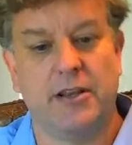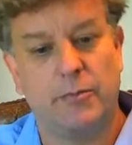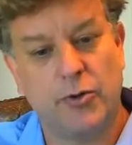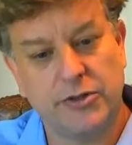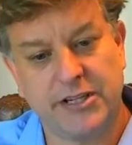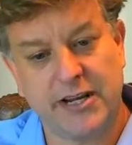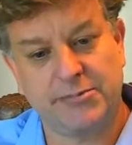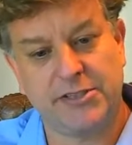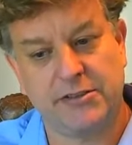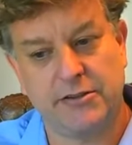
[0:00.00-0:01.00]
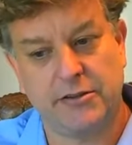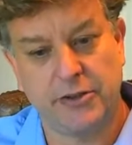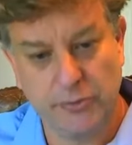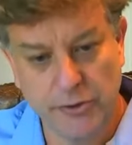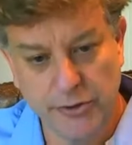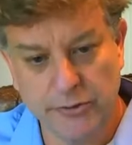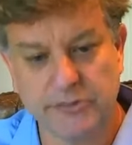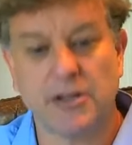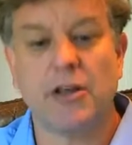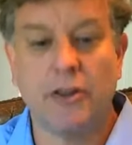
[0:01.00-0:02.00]
And the more synapses you
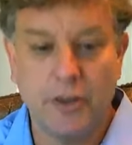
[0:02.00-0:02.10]
lose,